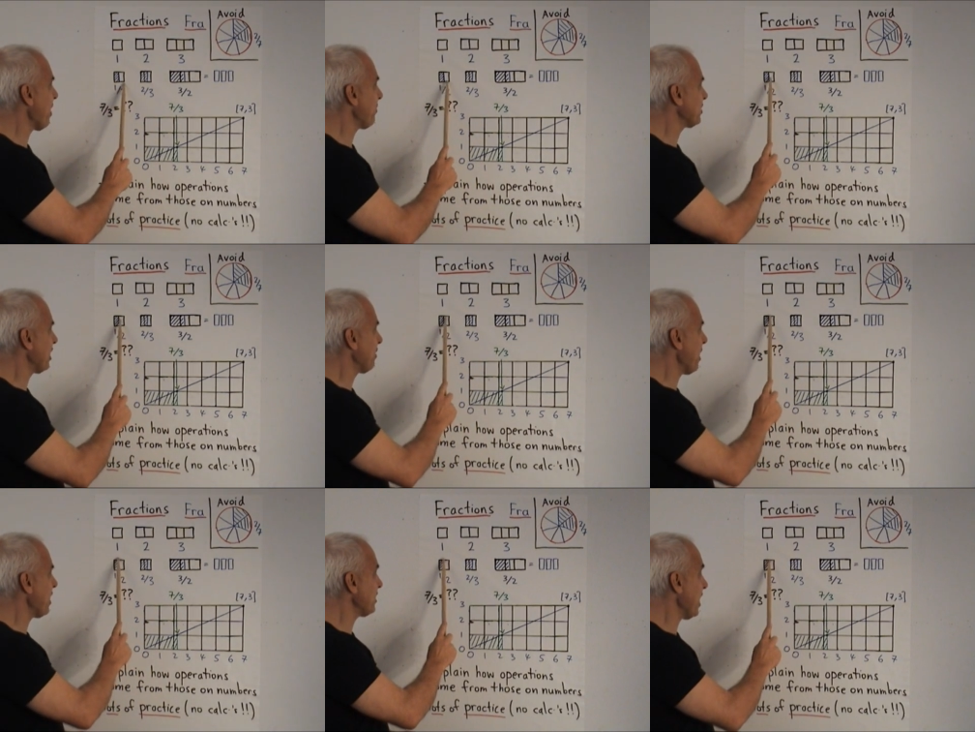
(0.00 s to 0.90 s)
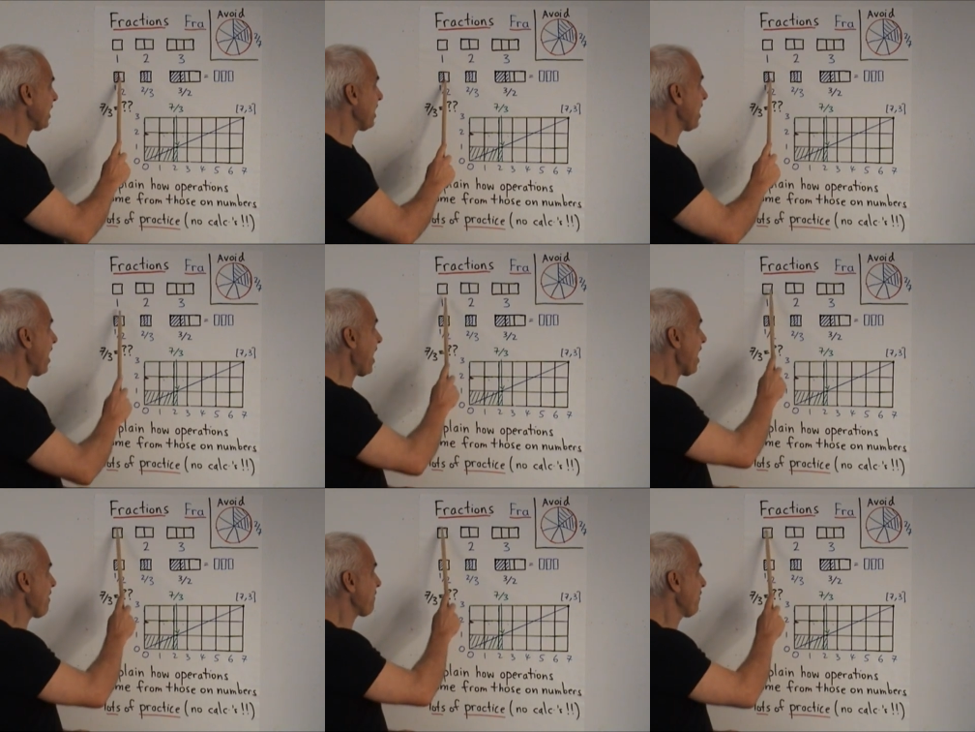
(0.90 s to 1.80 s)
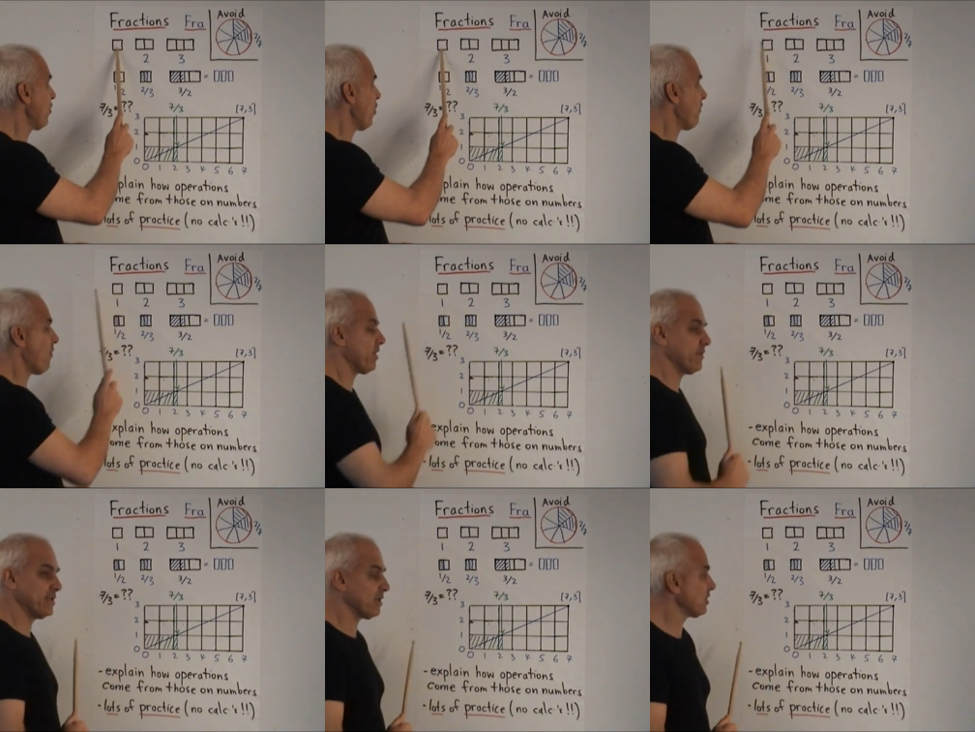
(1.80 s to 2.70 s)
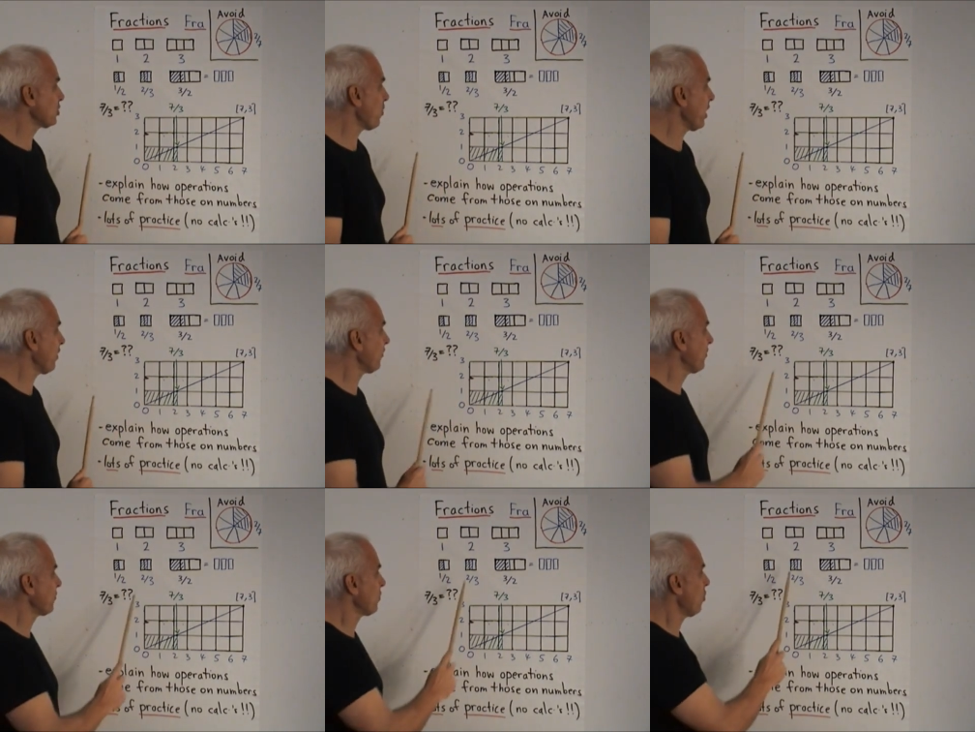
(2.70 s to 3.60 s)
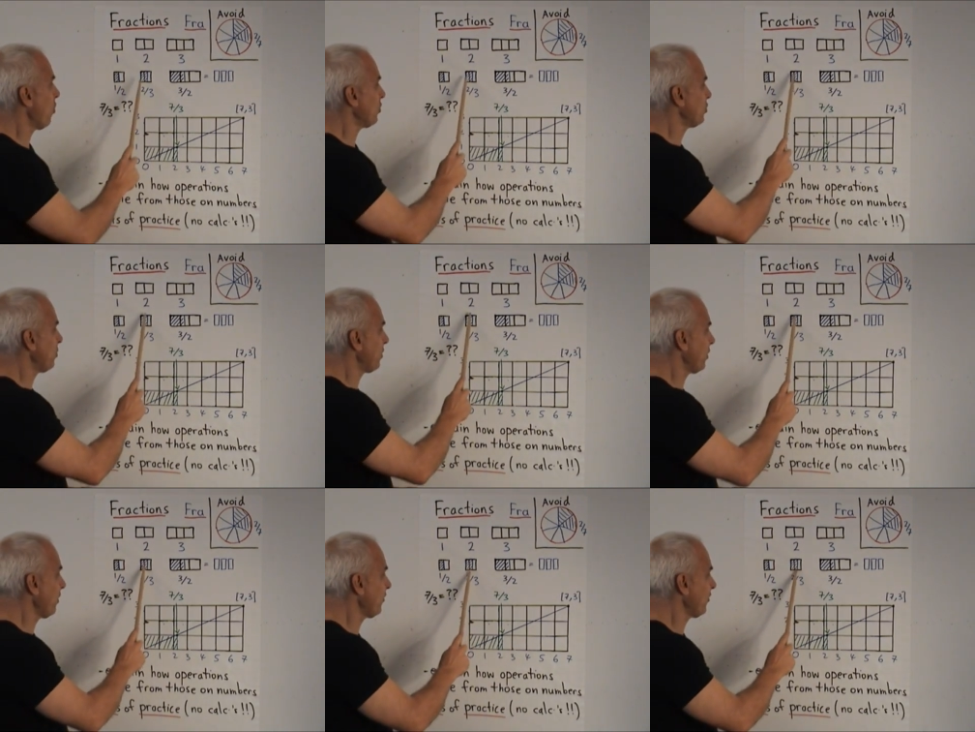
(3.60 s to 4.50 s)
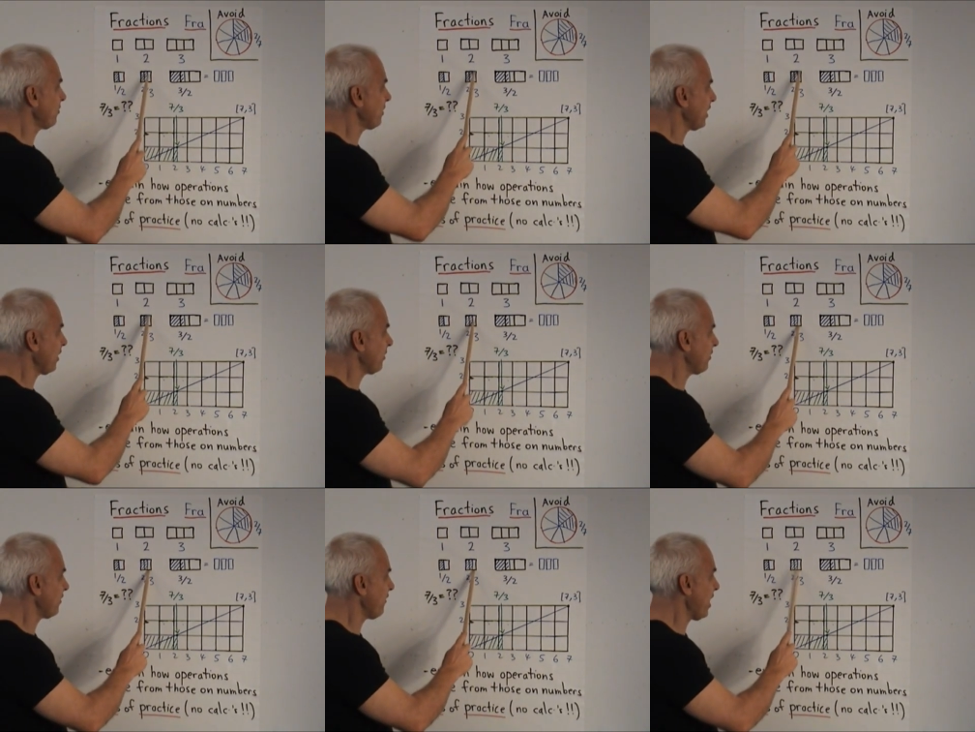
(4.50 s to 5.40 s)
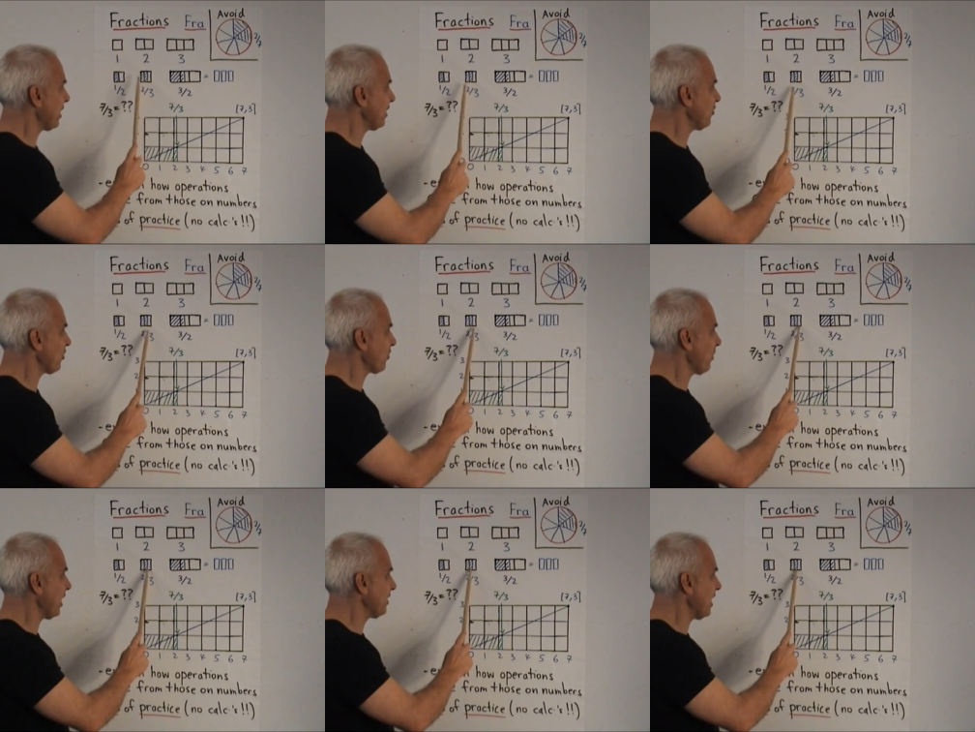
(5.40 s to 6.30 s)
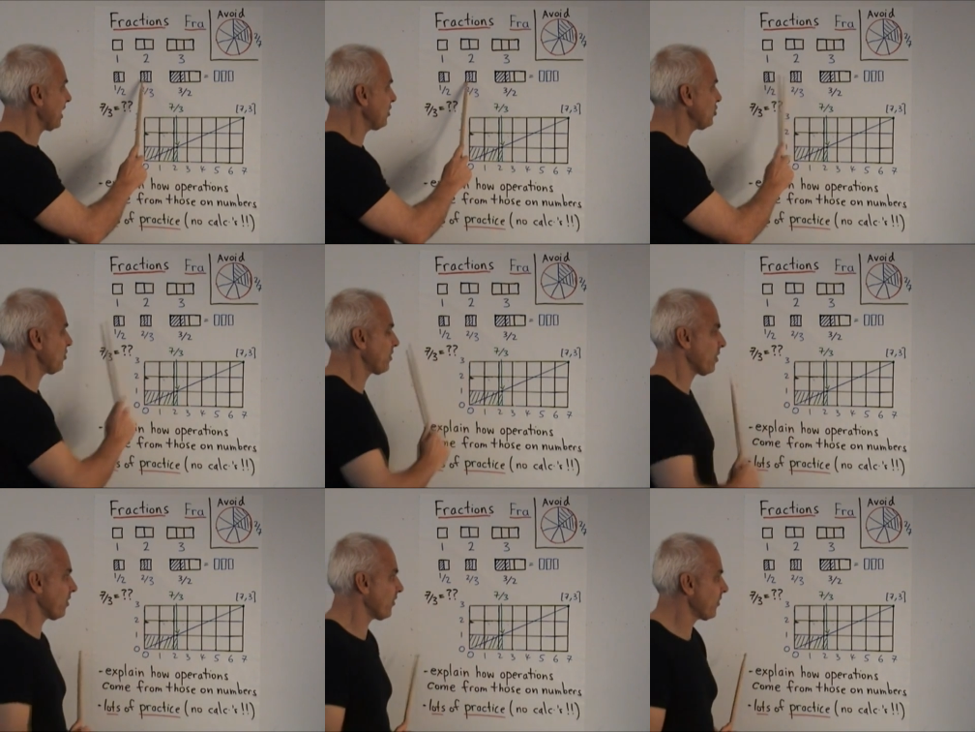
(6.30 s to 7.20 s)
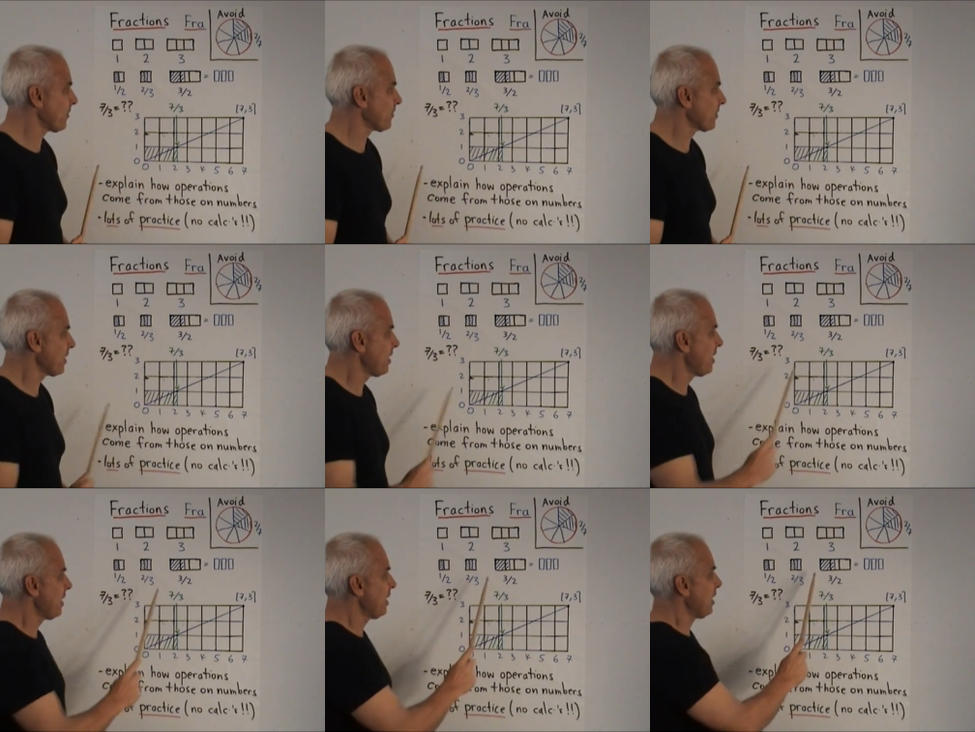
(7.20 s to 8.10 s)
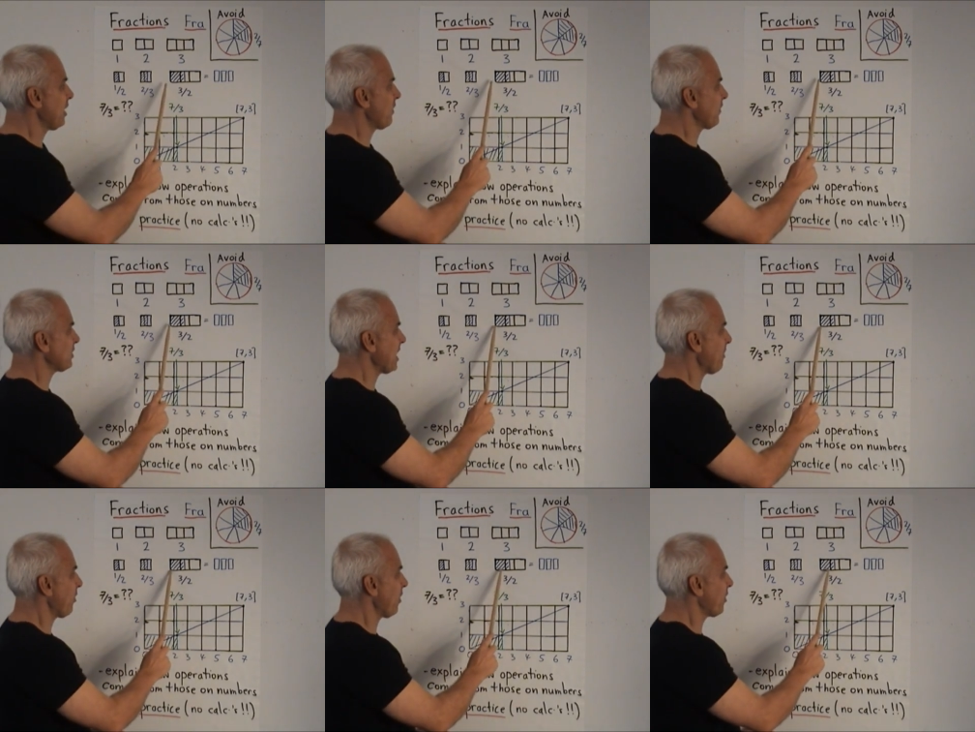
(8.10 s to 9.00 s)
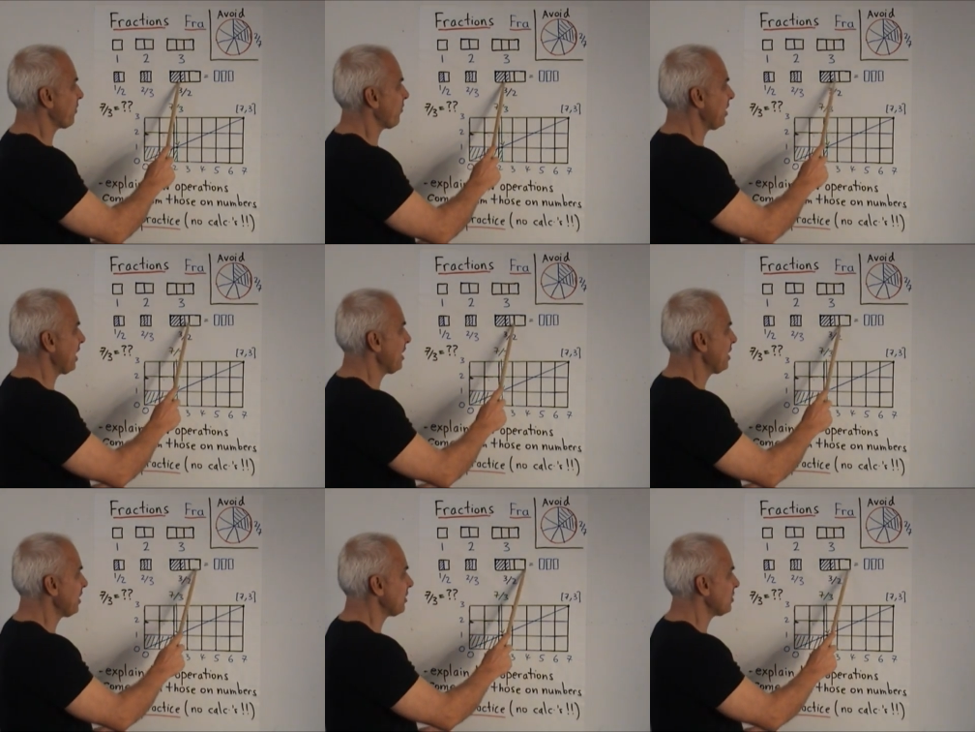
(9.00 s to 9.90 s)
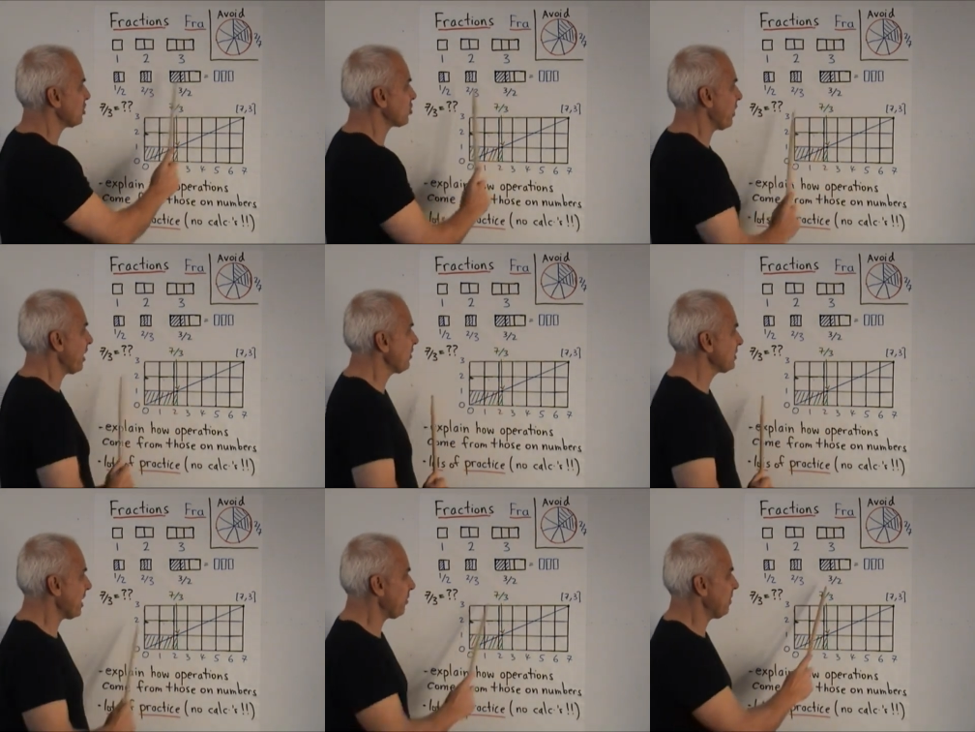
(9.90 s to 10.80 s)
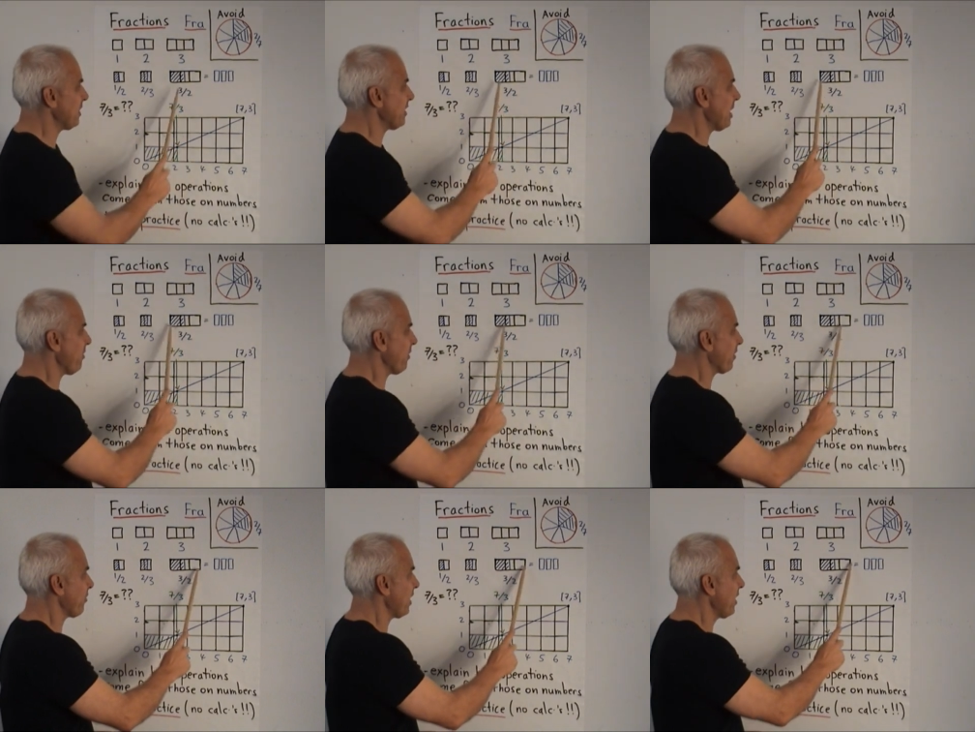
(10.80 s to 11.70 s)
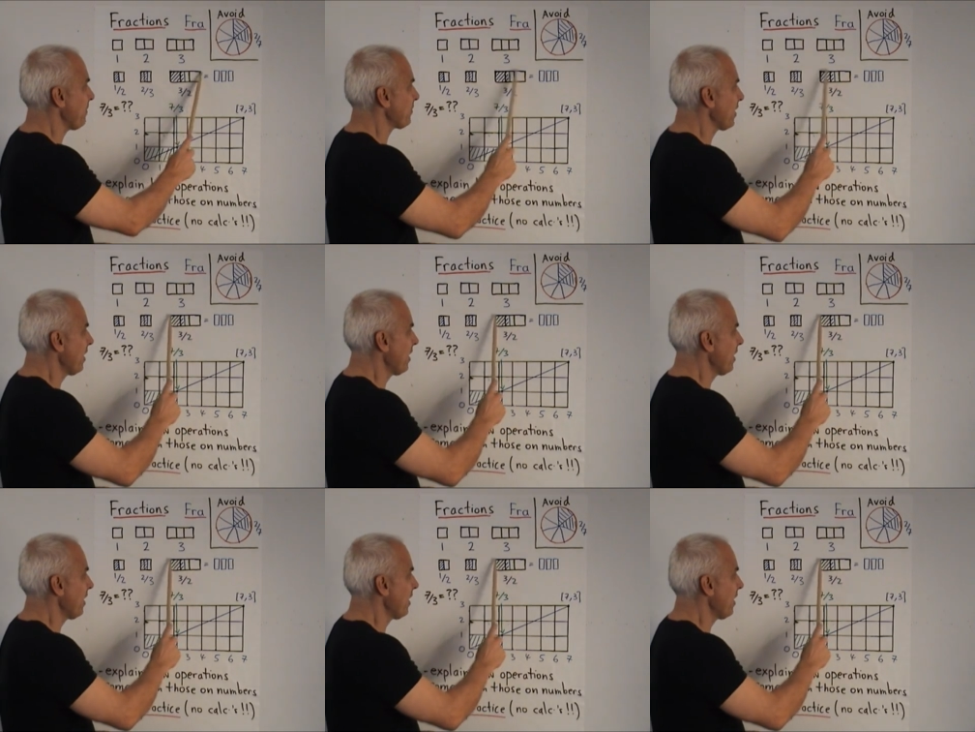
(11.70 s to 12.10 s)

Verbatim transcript: represented by taking a half of one of these little squares, or two-thirds, taking, dividing it into three and taking two-thirds. Here, for example, are three squares, that would be the number three,